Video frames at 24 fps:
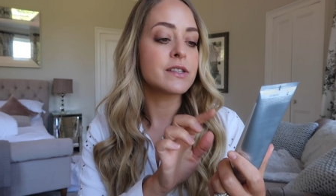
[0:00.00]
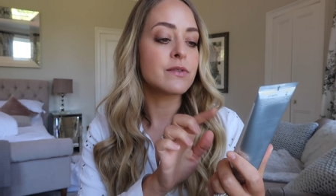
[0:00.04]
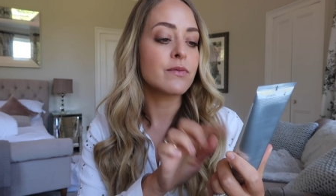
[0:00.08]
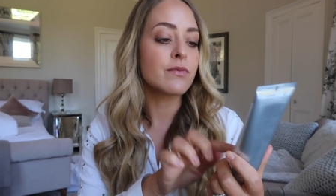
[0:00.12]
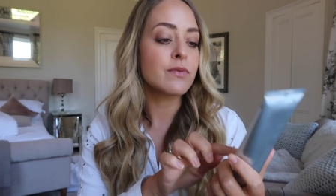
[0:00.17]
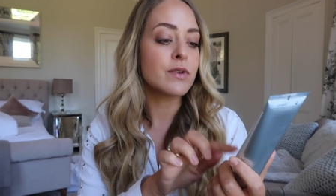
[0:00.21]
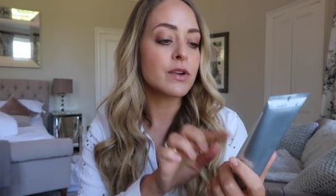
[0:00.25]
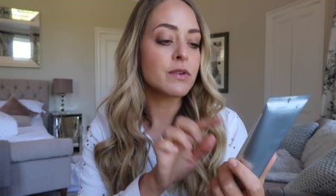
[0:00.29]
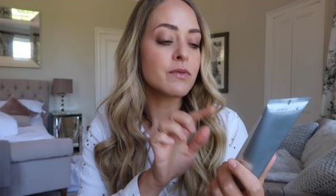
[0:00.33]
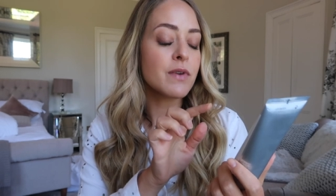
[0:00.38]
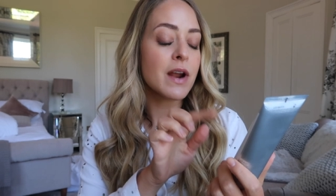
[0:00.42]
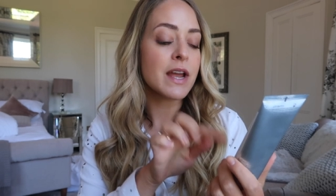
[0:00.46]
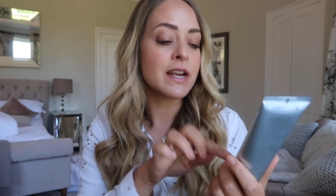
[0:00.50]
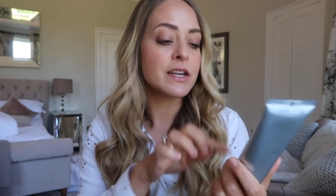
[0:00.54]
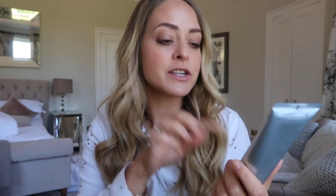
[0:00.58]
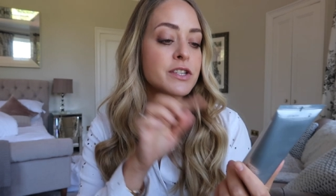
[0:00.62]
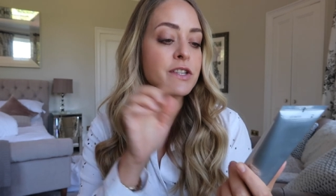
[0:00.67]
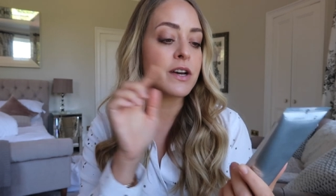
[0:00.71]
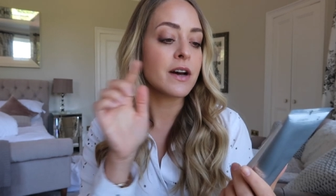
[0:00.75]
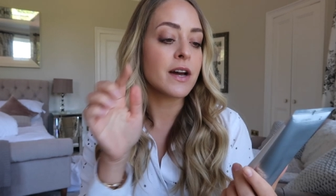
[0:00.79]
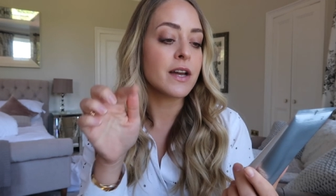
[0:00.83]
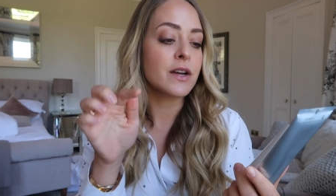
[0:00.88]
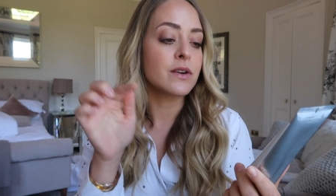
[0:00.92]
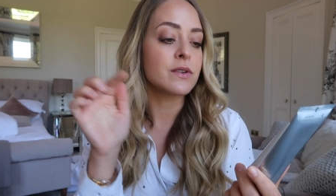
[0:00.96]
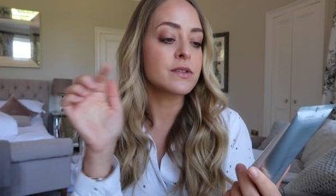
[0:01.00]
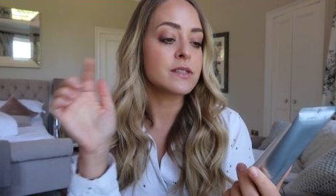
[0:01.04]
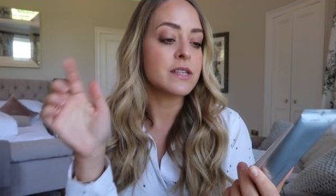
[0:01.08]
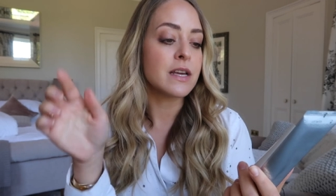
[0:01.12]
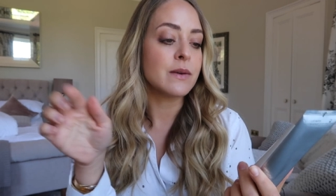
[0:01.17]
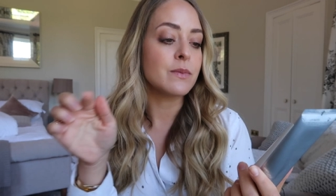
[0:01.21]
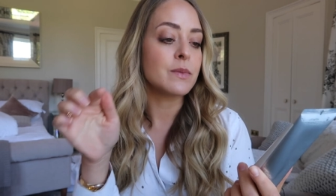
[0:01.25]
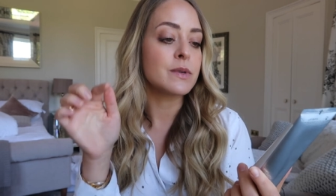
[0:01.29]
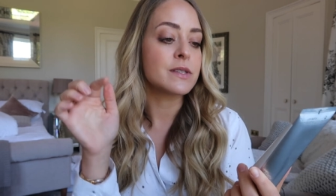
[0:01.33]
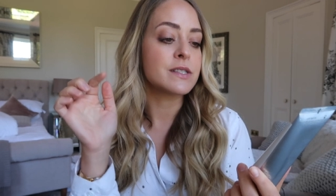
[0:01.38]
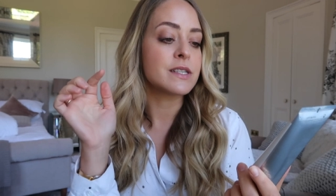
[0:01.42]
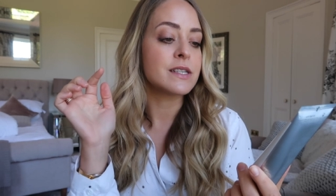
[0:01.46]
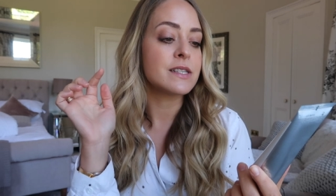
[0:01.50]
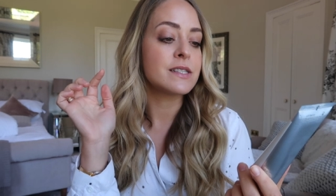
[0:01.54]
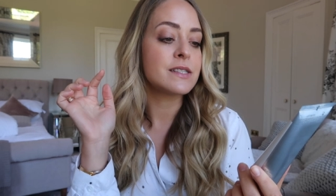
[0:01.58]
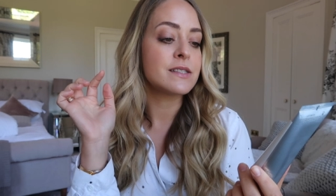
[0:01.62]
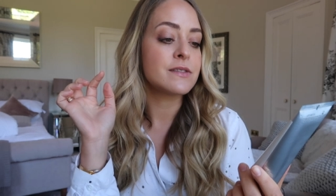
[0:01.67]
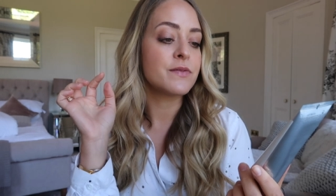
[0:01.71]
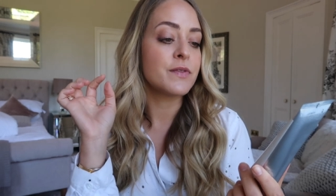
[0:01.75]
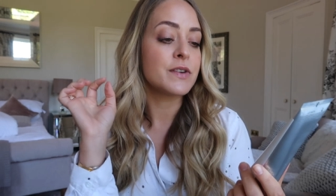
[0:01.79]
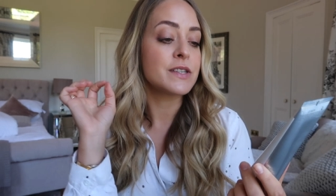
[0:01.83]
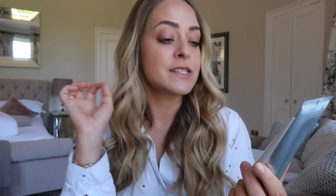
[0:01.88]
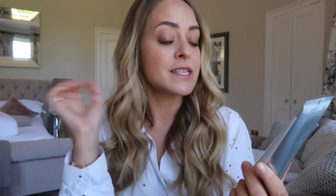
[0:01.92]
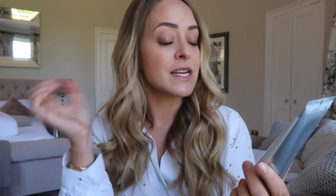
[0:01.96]
The range that I got sent was
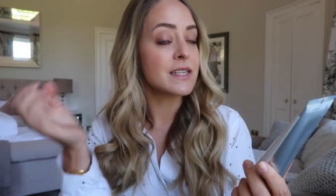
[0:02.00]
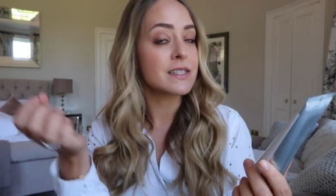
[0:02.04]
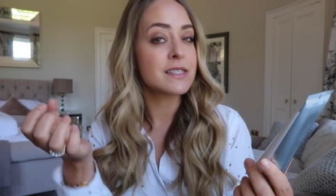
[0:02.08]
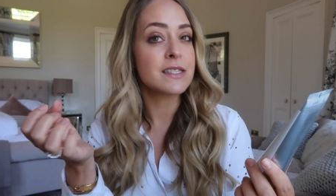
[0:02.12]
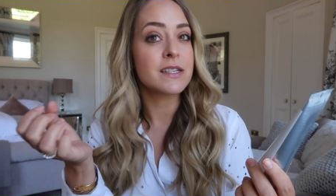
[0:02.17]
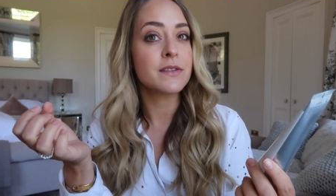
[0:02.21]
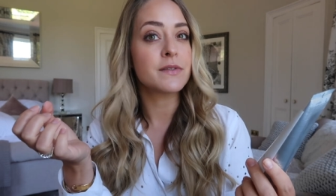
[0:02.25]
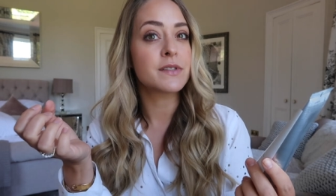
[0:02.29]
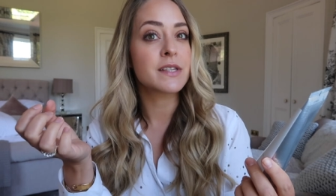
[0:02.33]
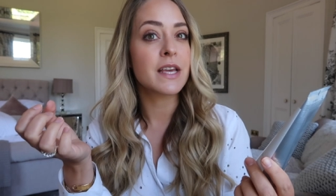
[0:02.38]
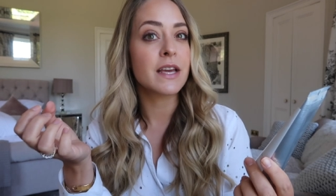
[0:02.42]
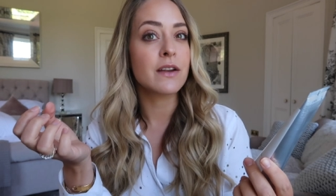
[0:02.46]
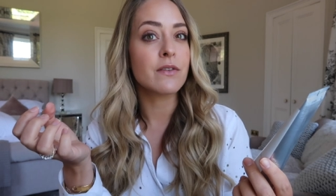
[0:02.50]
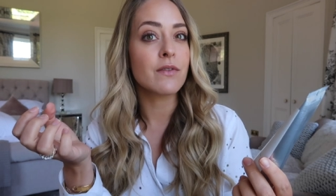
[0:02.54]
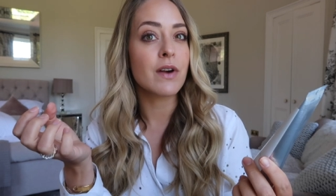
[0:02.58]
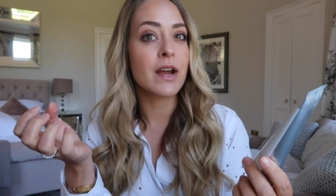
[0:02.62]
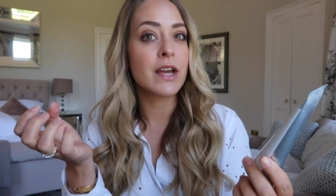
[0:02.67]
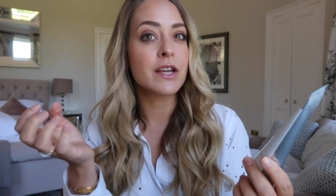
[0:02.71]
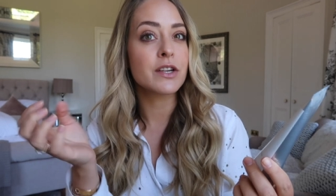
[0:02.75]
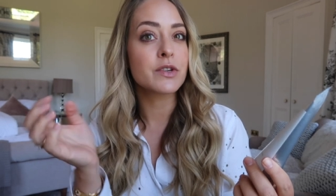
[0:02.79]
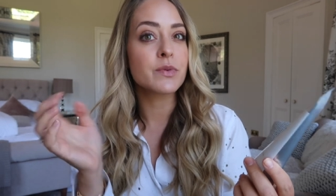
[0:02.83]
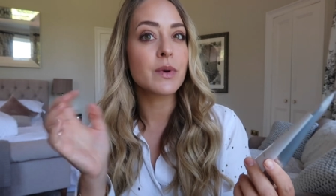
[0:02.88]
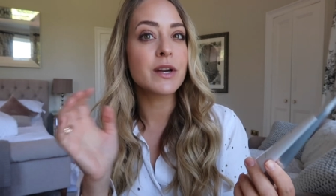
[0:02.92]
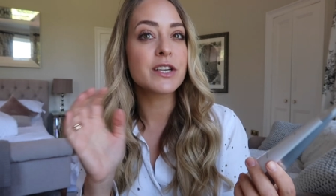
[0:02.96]
this for sensitive skin range,